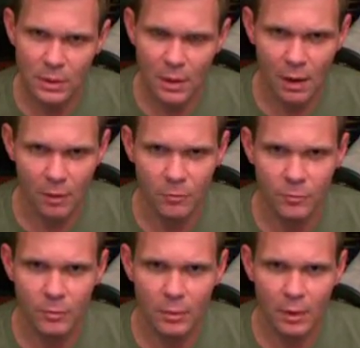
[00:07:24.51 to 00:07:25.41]
of
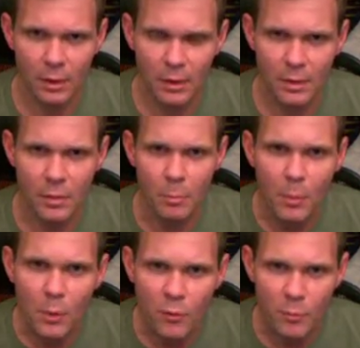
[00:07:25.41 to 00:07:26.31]
the
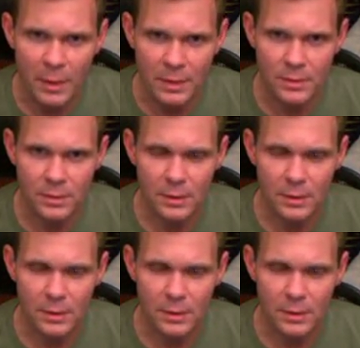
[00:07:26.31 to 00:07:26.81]
movement.